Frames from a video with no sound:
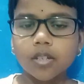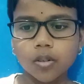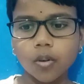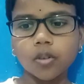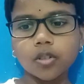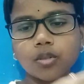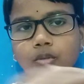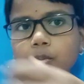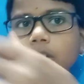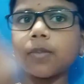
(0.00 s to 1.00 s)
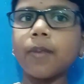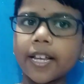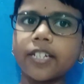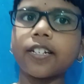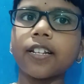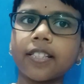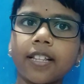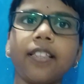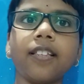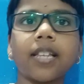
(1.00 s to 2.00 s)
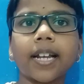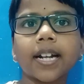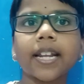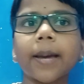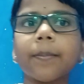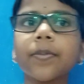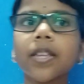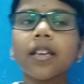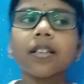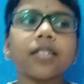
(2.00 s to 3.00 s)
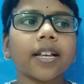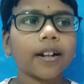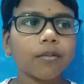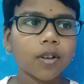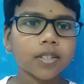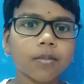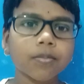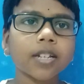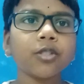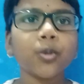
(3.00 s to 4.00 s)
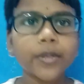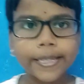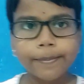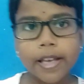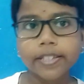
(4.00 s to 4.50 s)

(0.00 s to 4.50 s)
So soup was placed. Then the second came. Second was something juicy